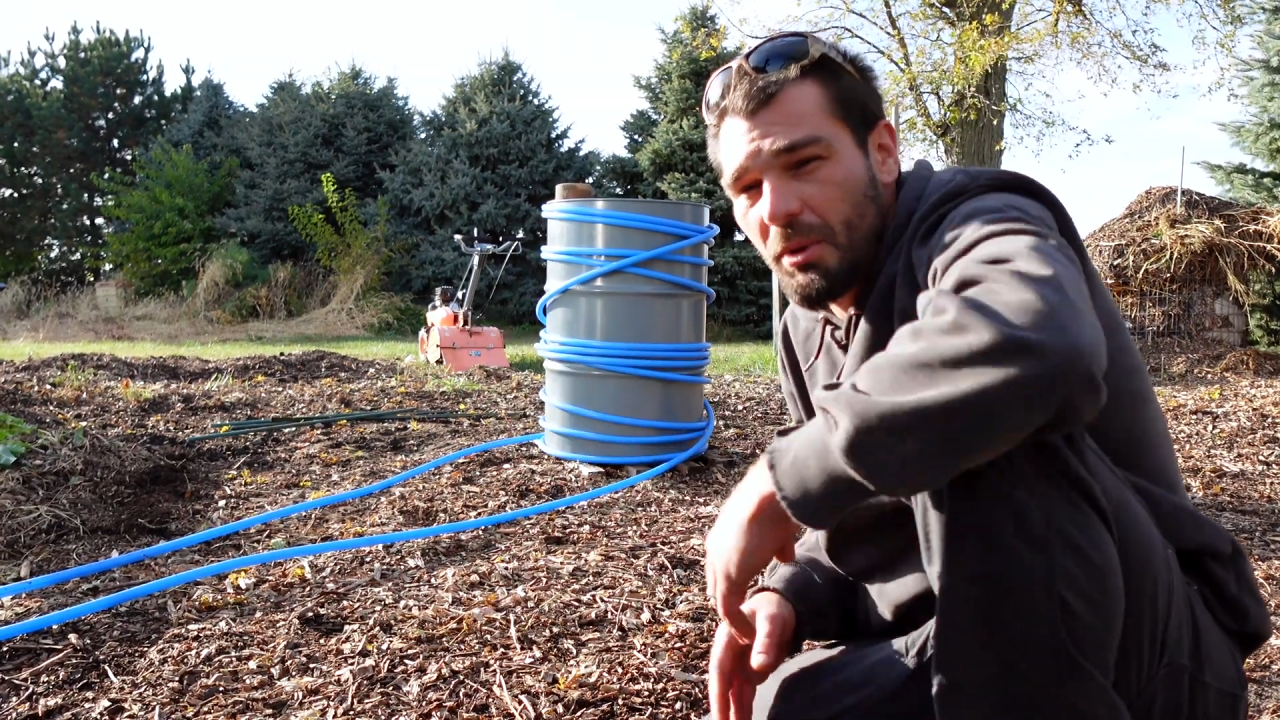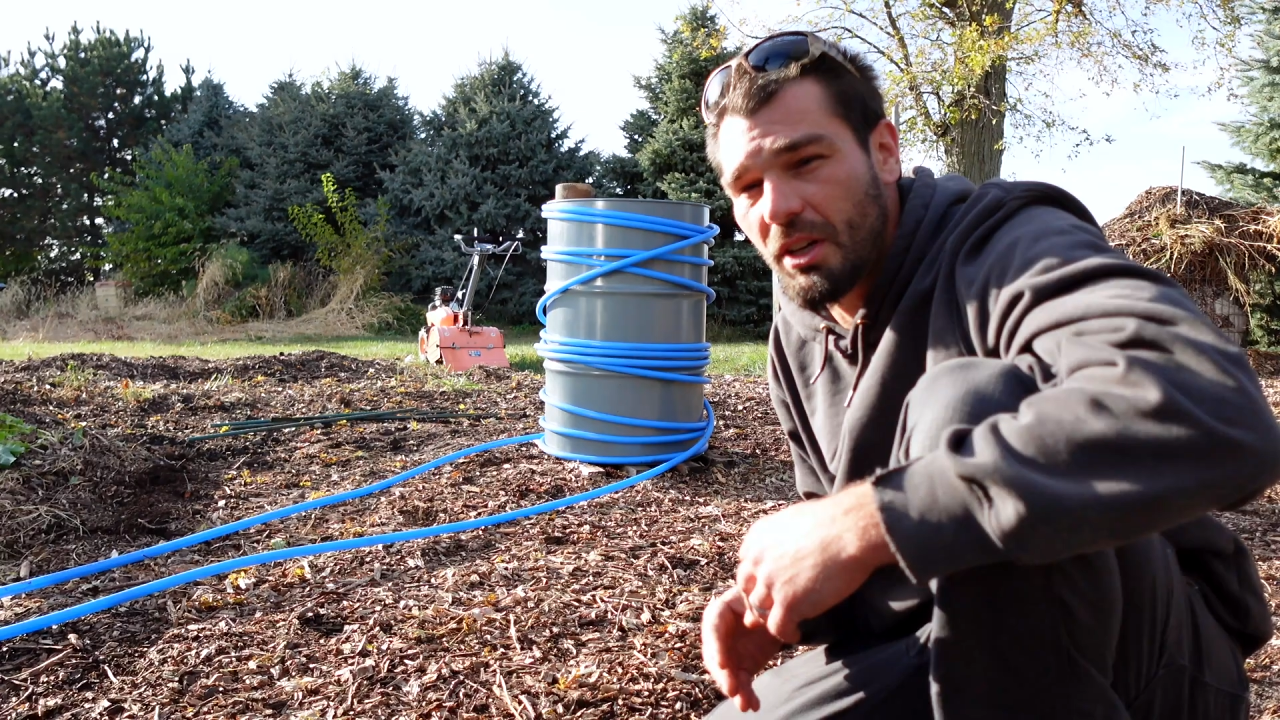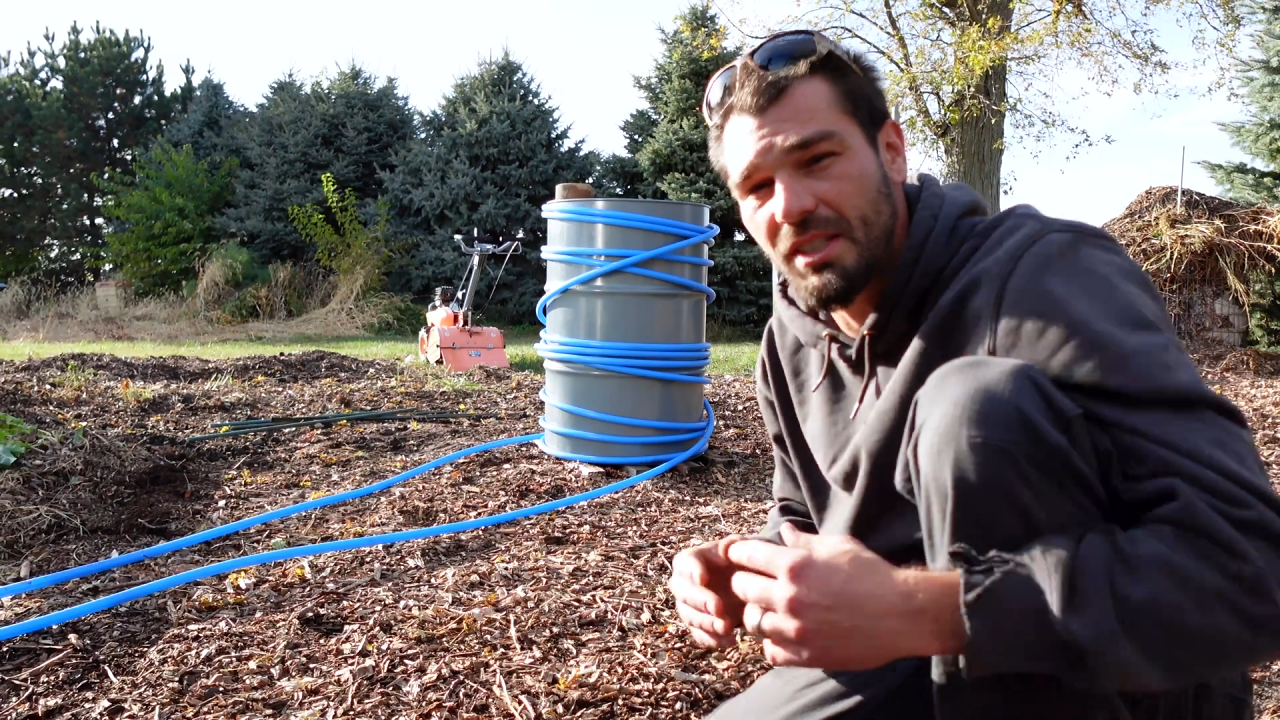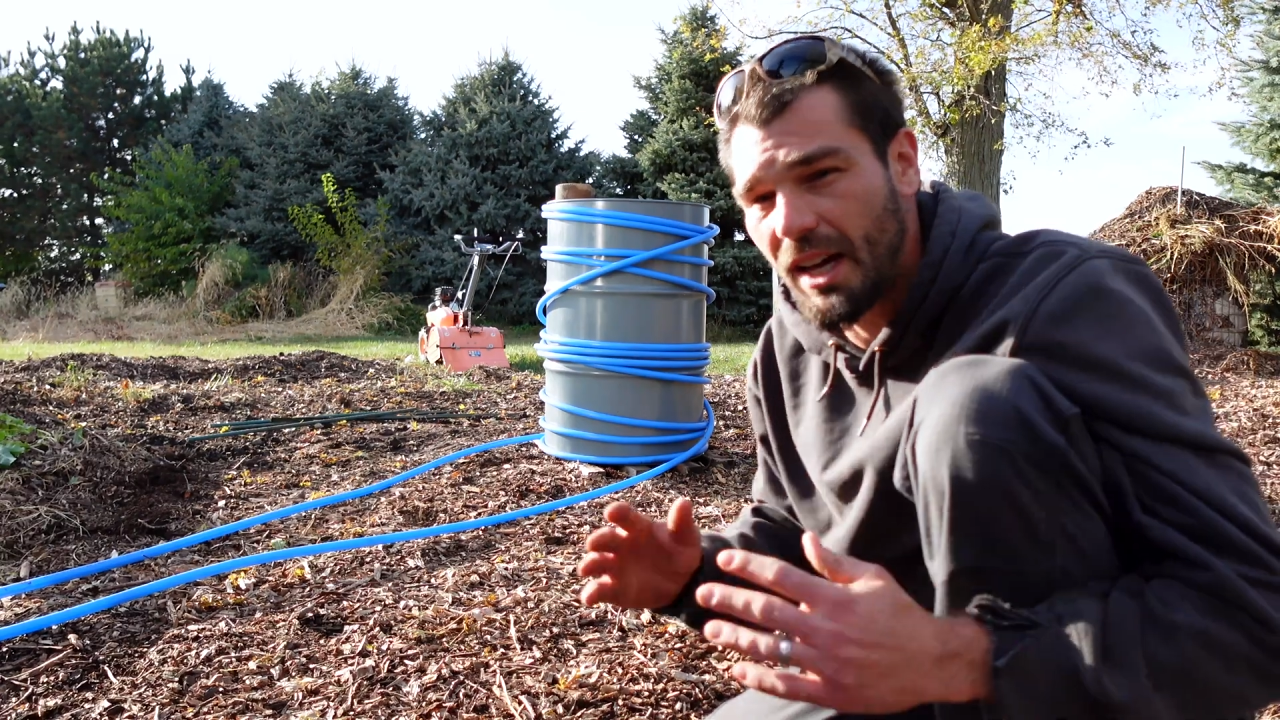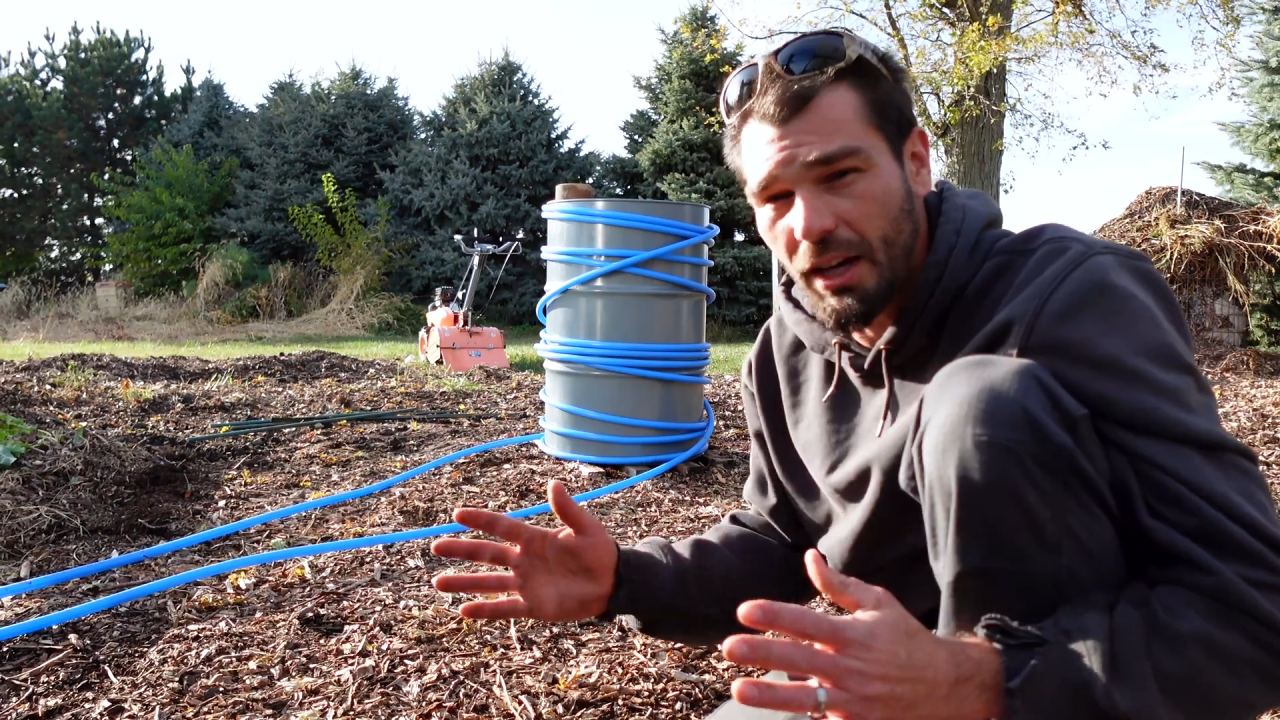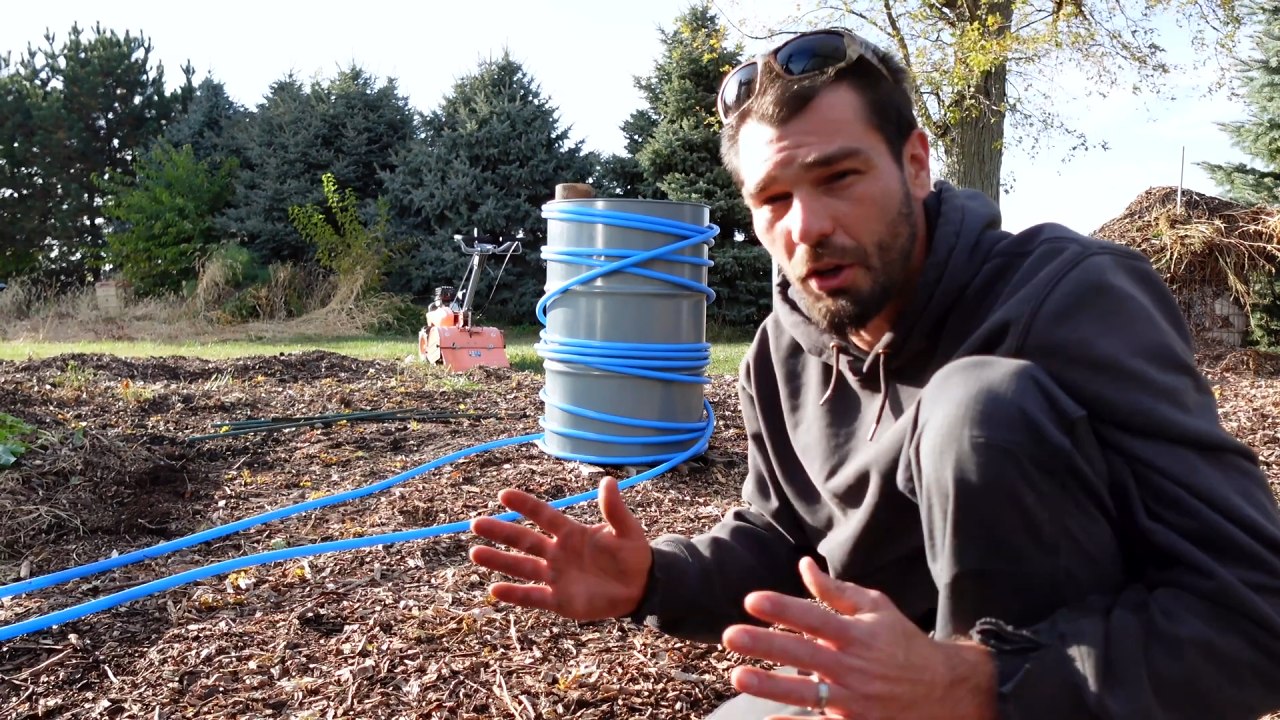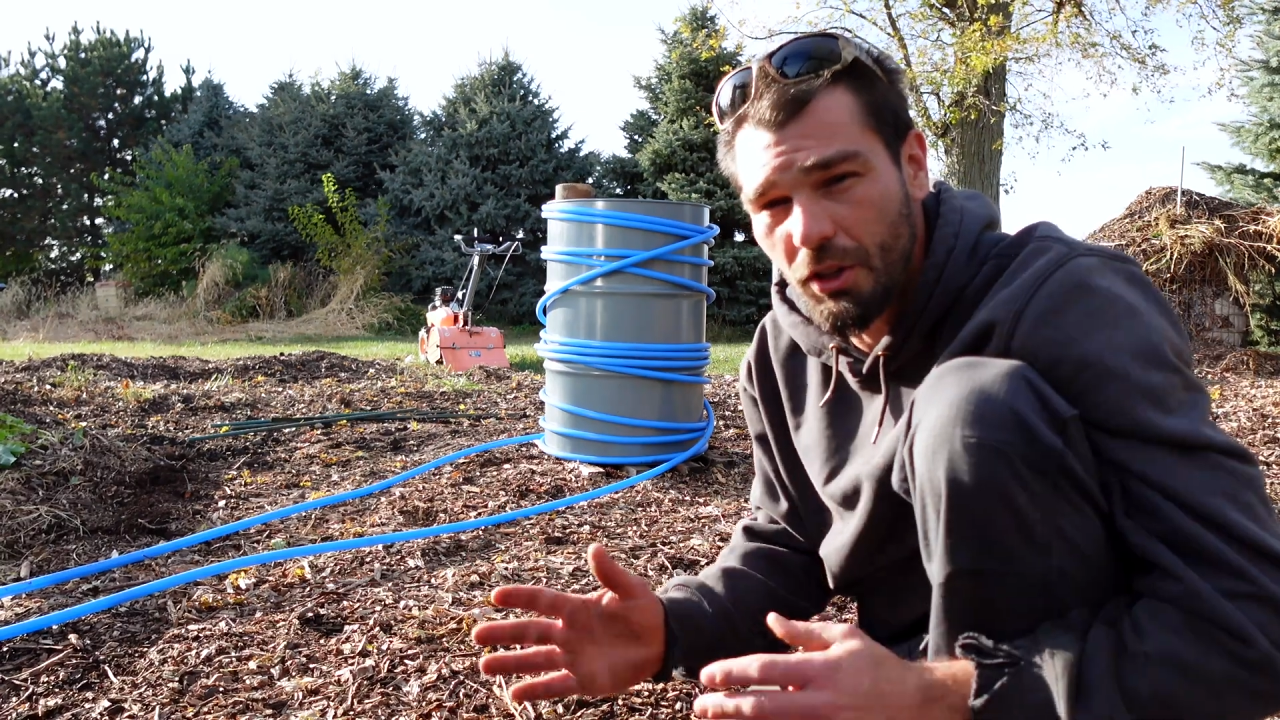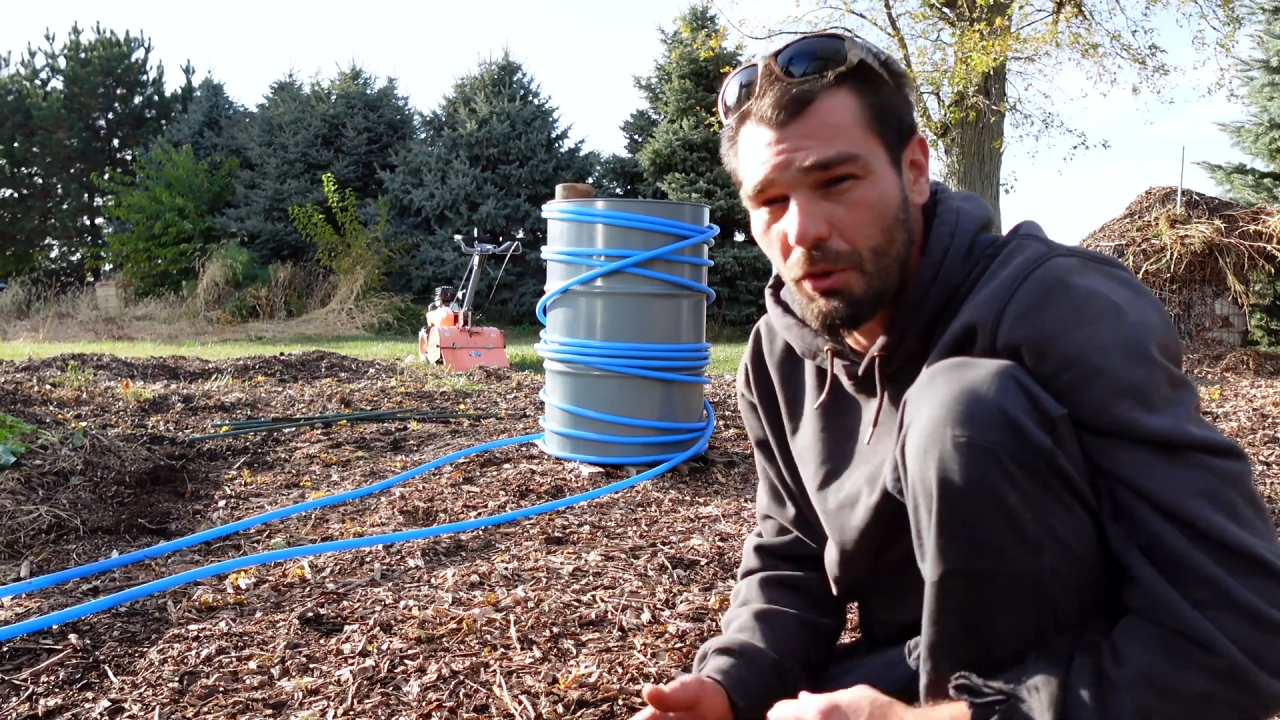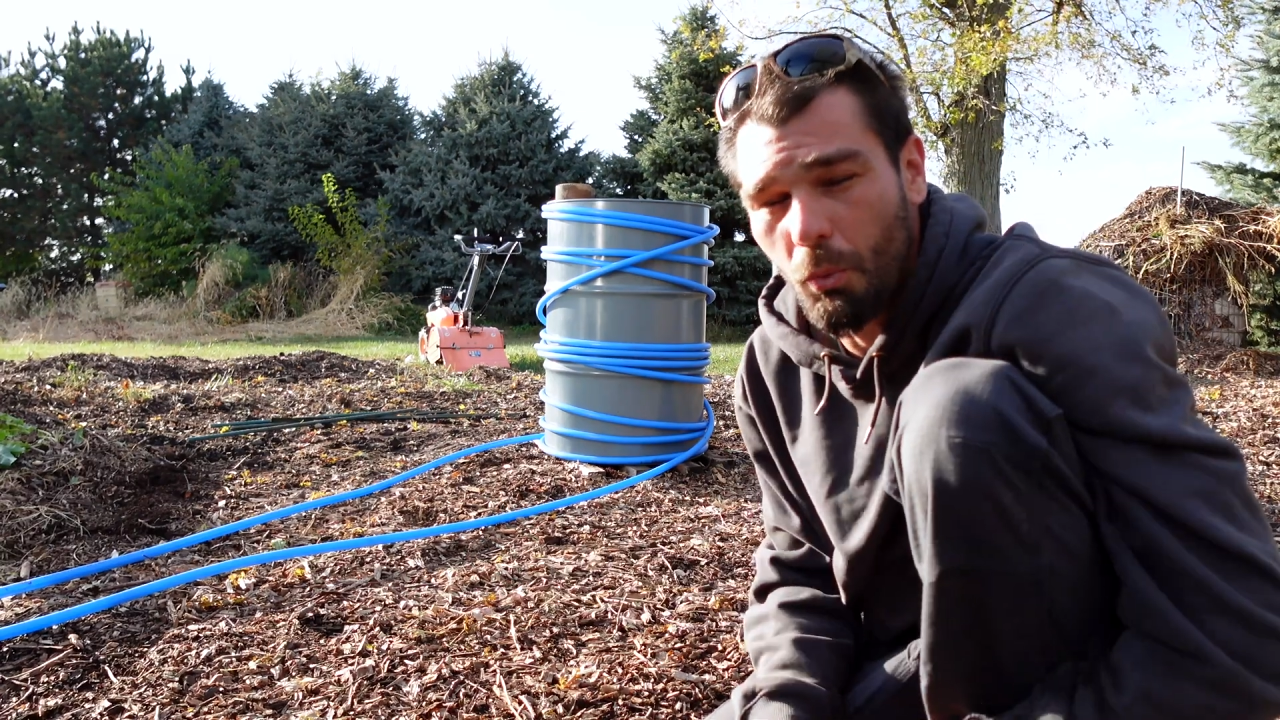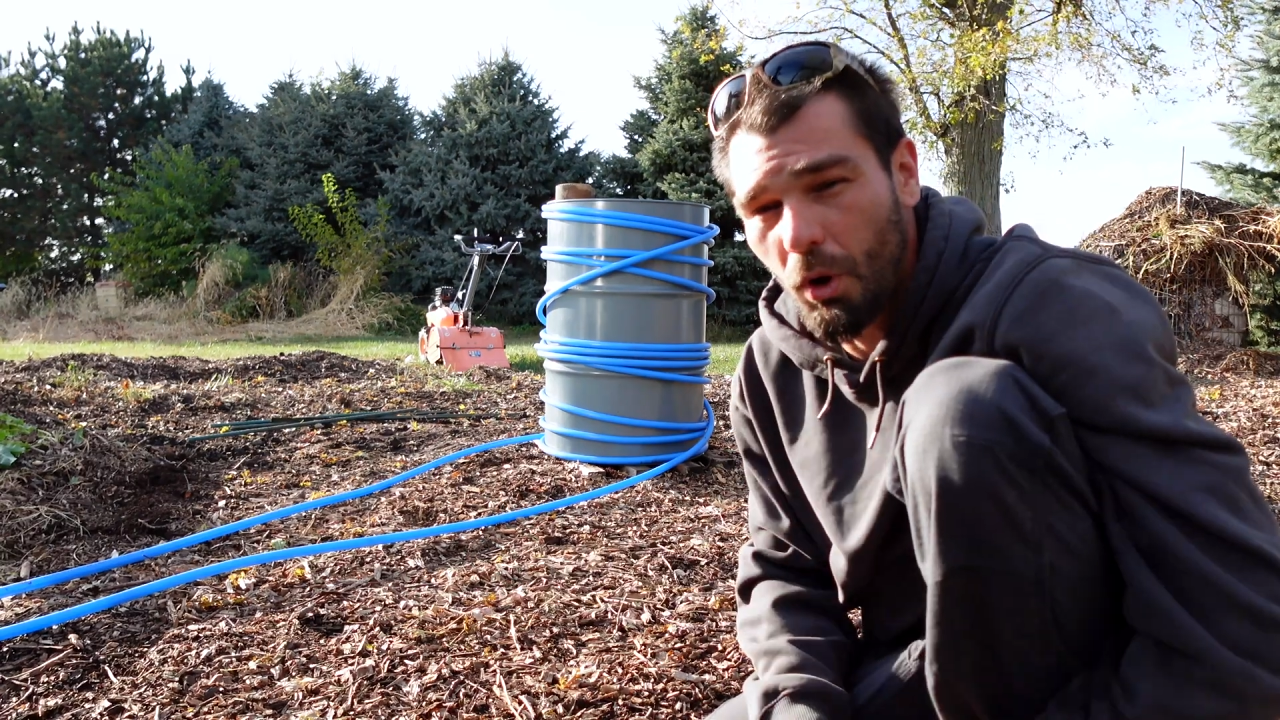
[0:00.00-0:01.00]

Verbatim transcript: because I couldn't